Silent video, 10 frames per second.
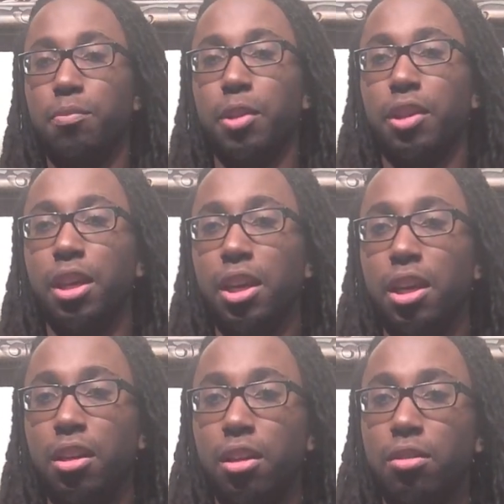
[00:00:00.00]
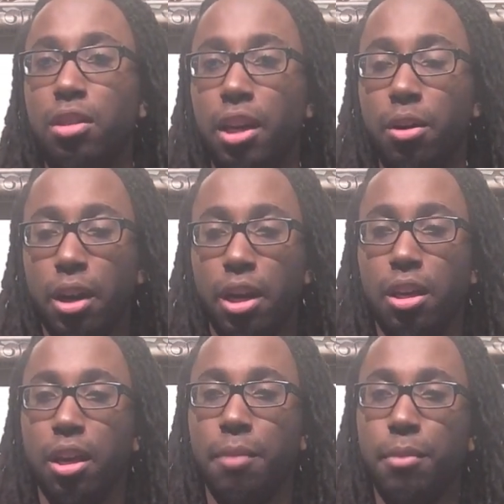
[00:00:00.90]
But then it's like, okay,
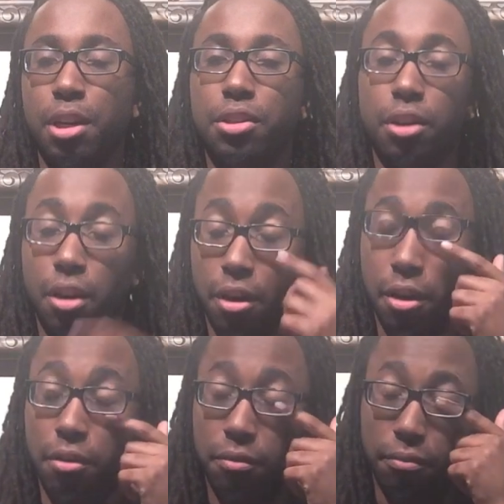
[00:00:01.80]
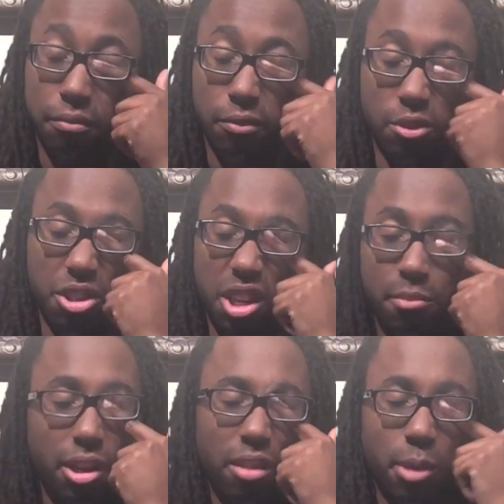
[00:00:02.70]
they admitted to her, or she
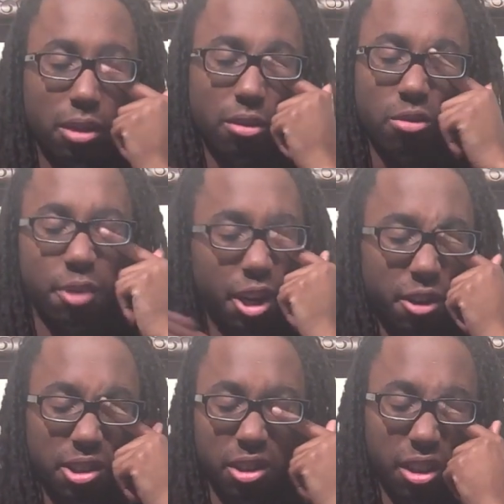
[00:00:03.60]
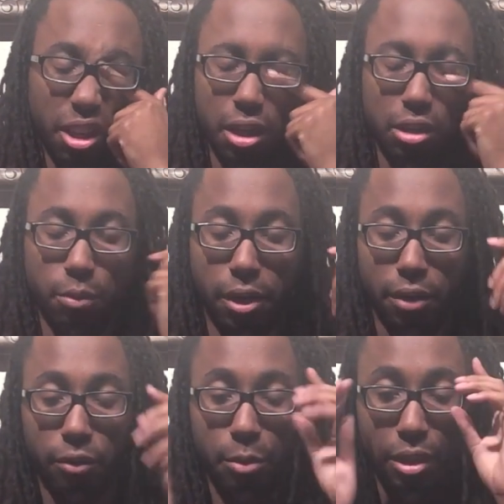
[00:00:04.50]
admitted about the whole marriage and things and
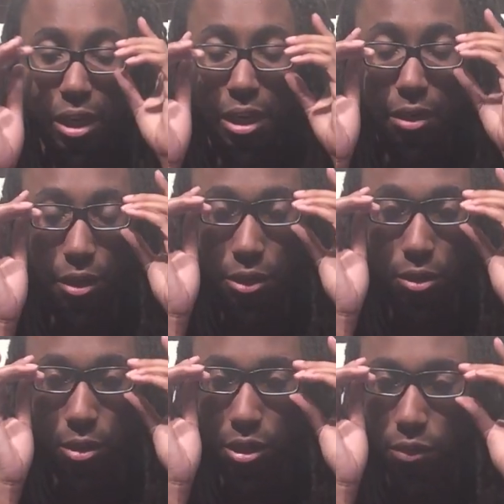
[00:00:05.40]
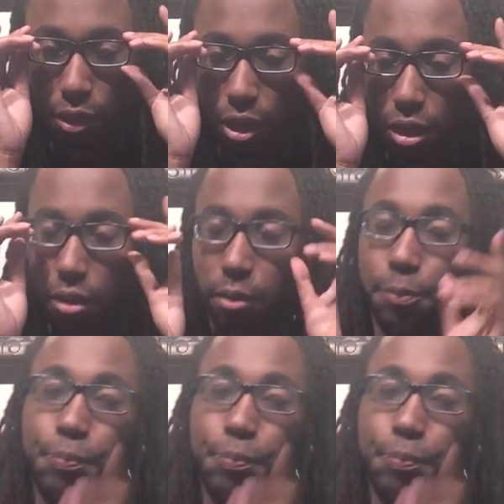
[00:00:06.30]
whatever. But then this is the, this is the kicker.